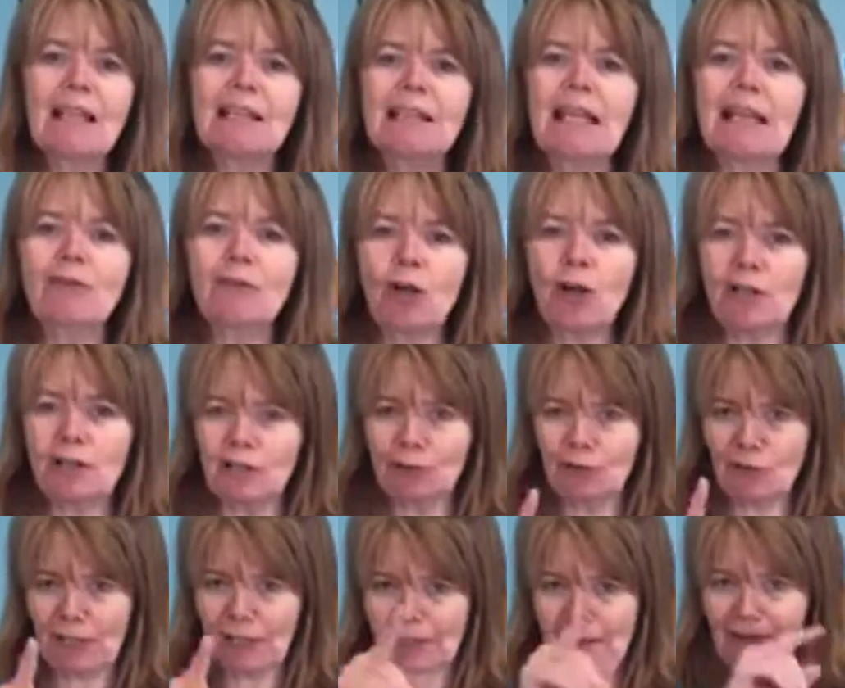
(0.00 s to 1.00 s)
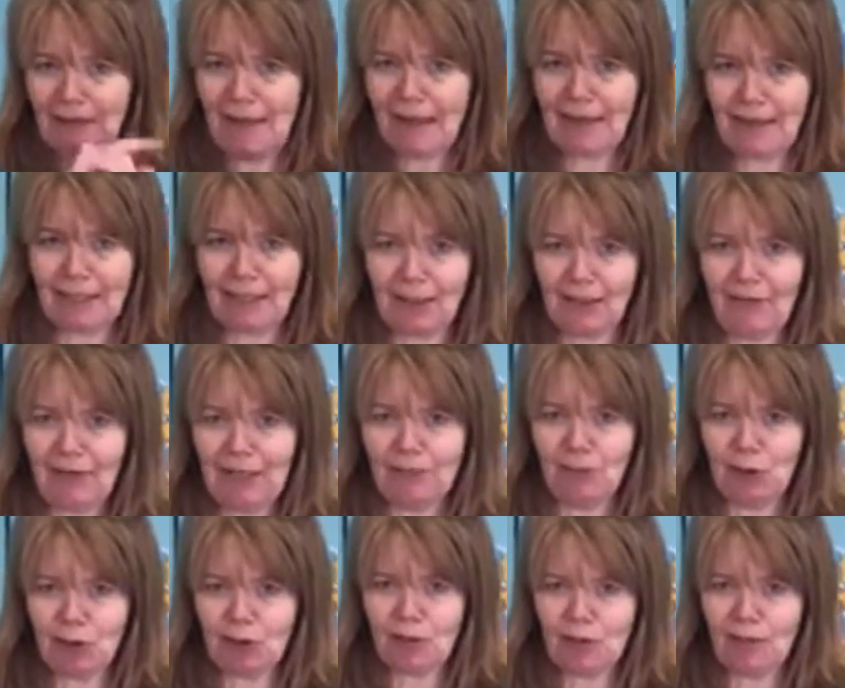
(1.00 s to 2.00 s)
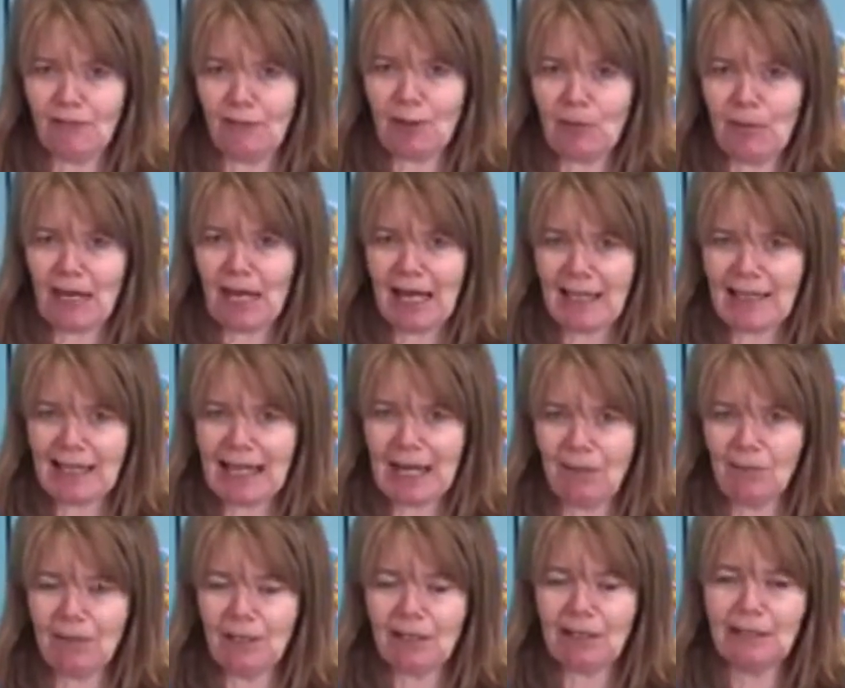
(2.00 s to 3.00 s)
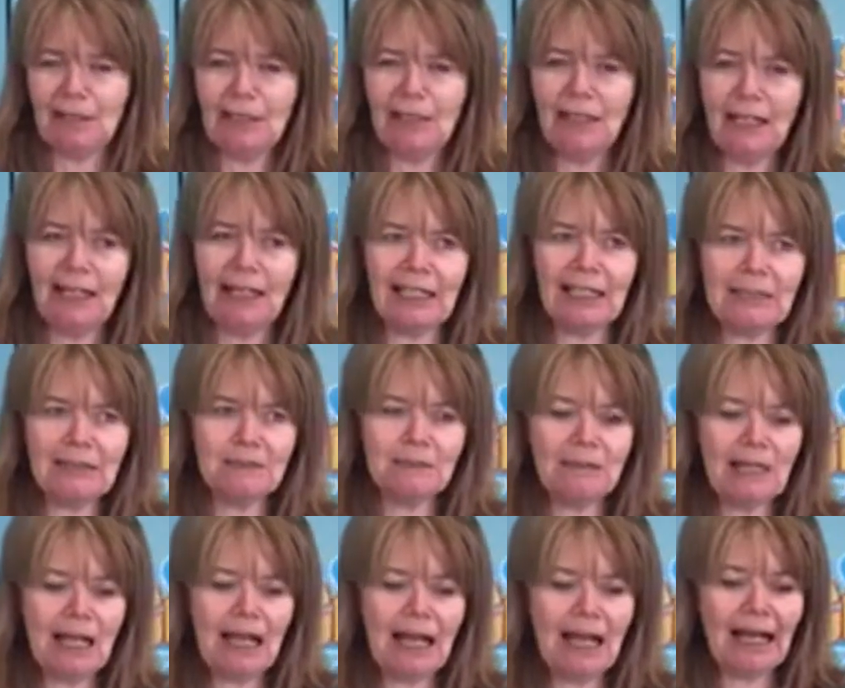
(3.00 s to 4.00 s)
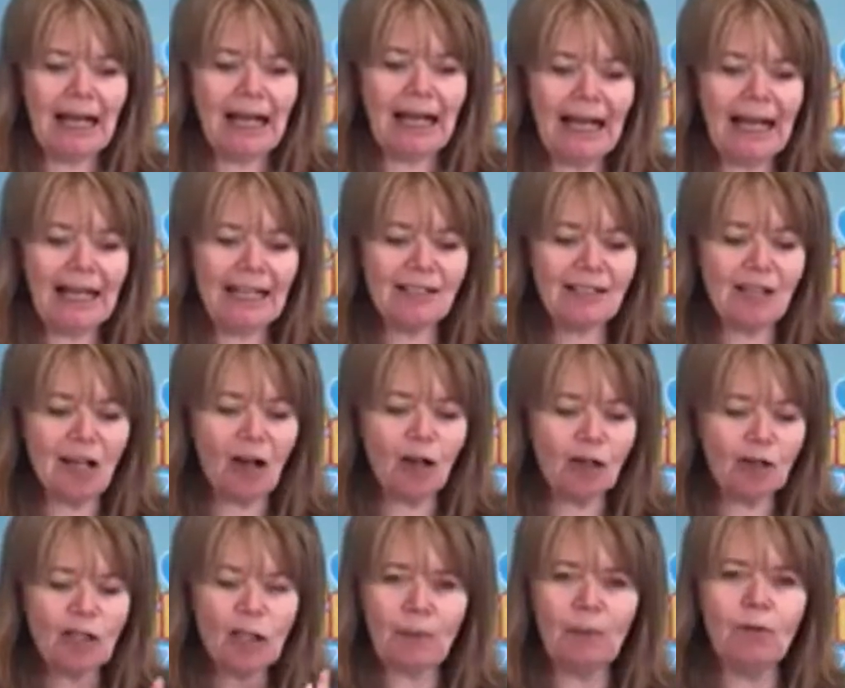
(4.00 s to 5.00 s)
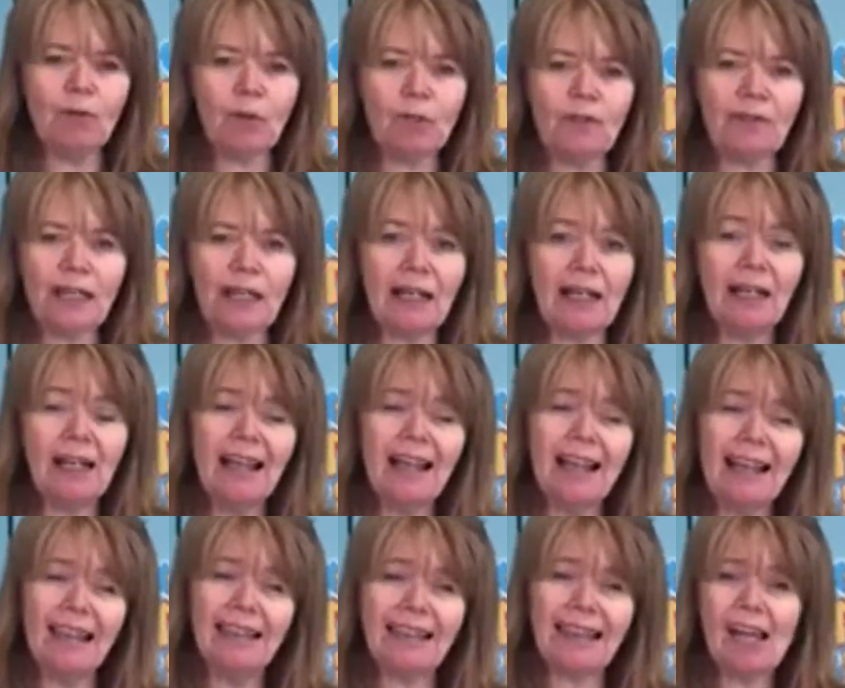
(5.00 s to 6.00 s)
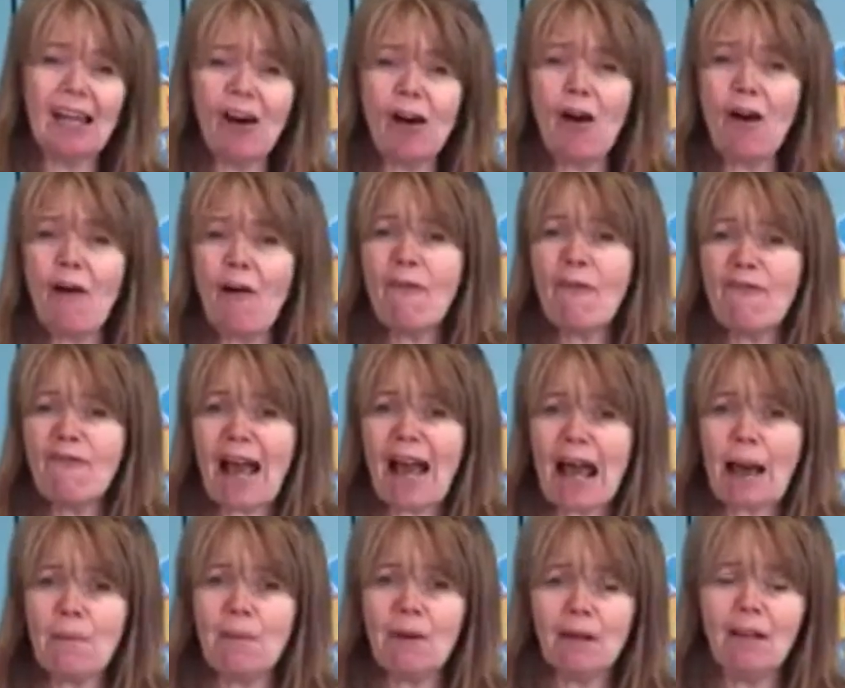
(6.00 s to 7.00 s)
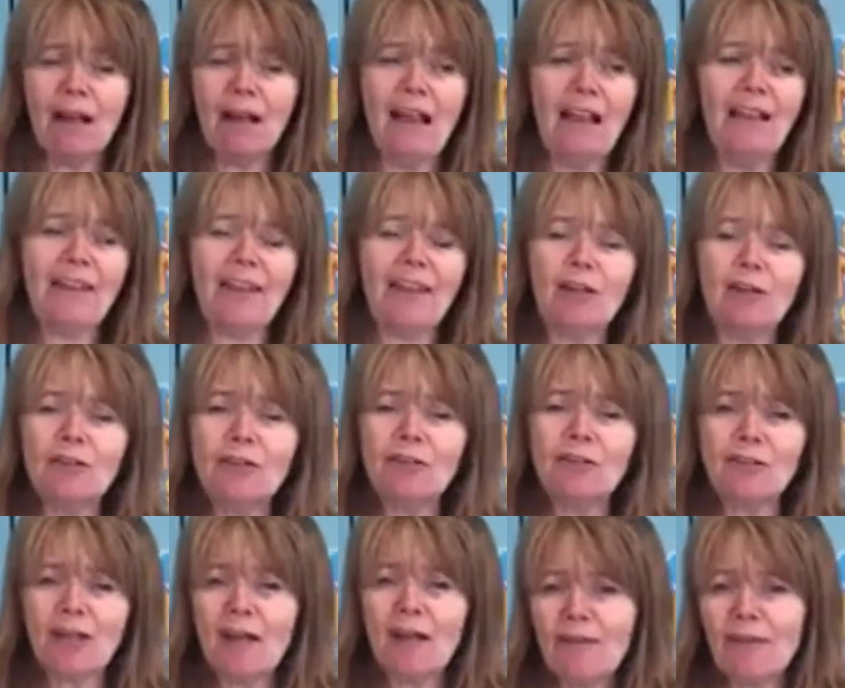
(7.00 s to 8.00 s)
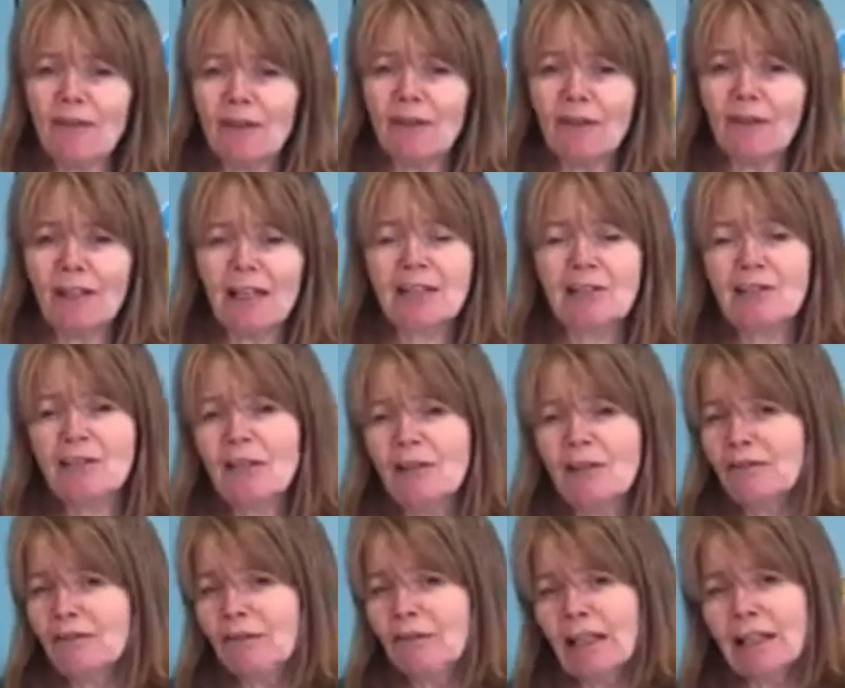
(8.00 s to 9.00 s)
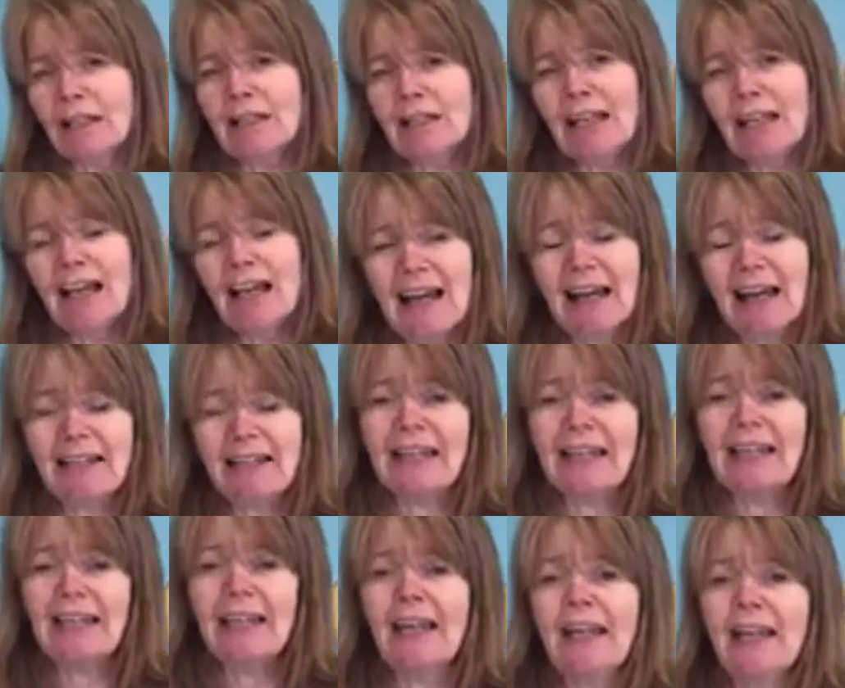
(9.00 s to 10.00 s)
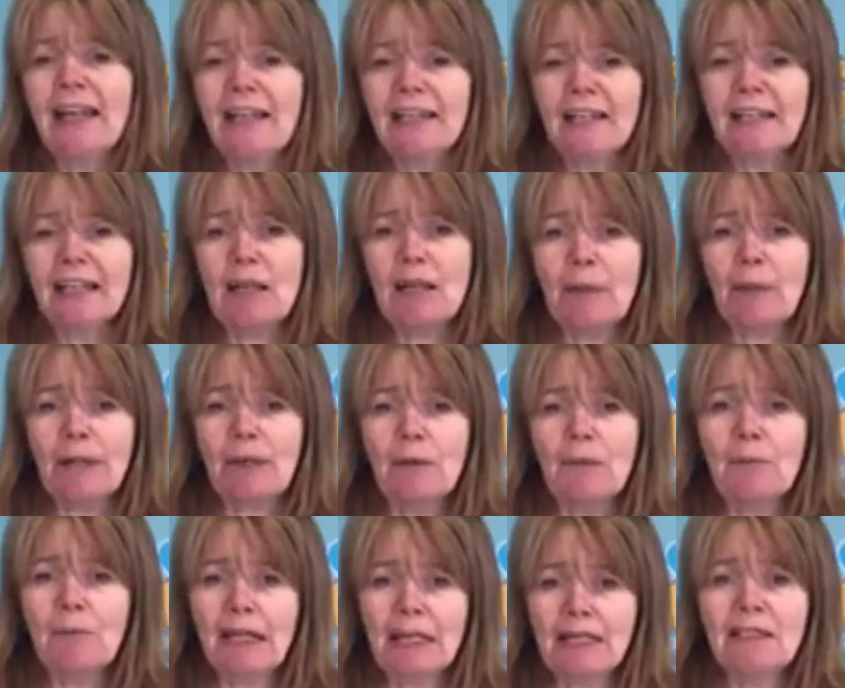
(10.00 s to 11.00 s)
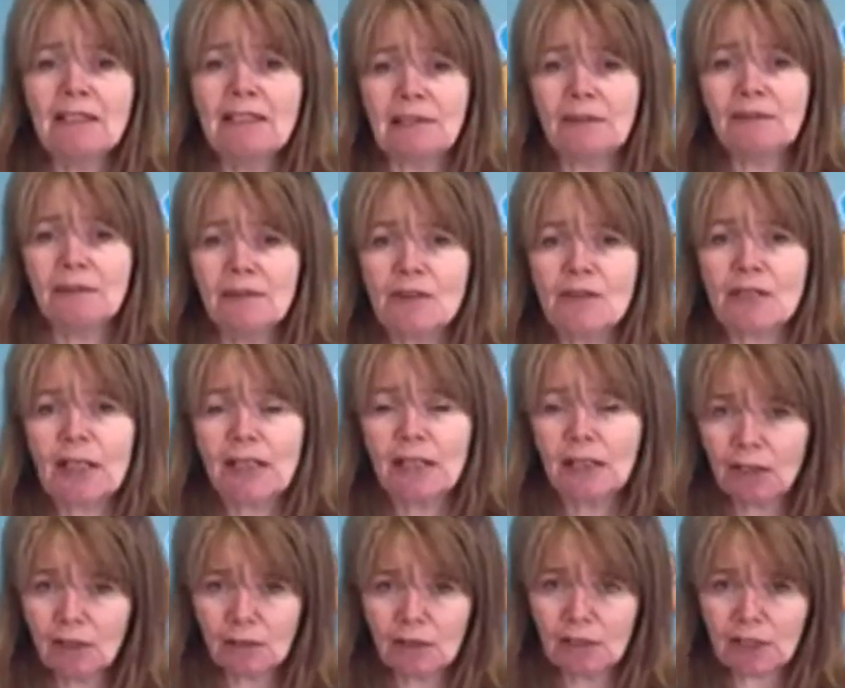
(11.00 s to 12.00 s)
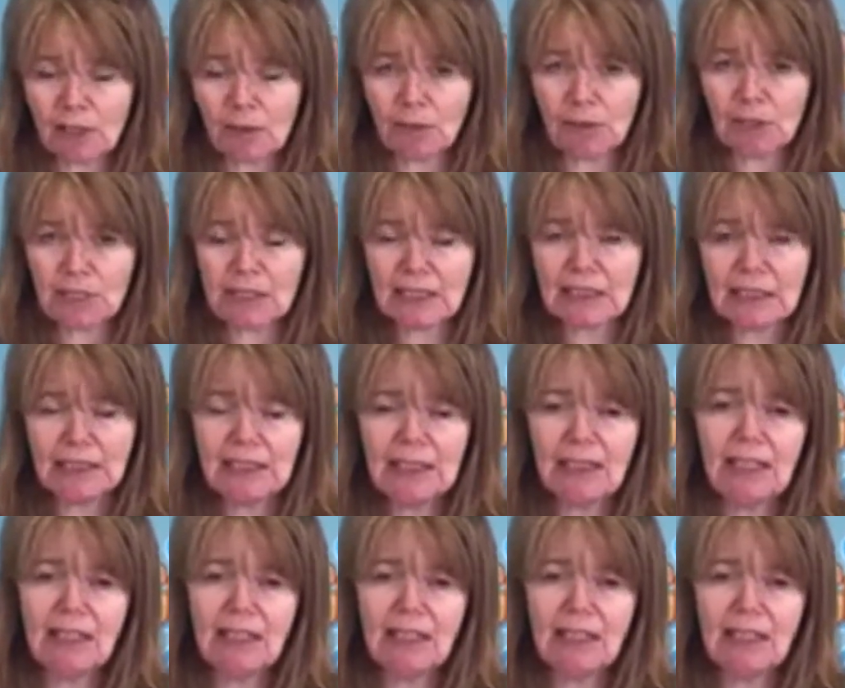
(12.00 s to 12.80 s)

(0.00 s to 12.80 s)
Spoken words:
Safeguarding trained. Thank you very much, Sophie, behind the camera there. And on top of all of that, they are fab They are so fun, they're so friendly, and they care about making a difference in the local community.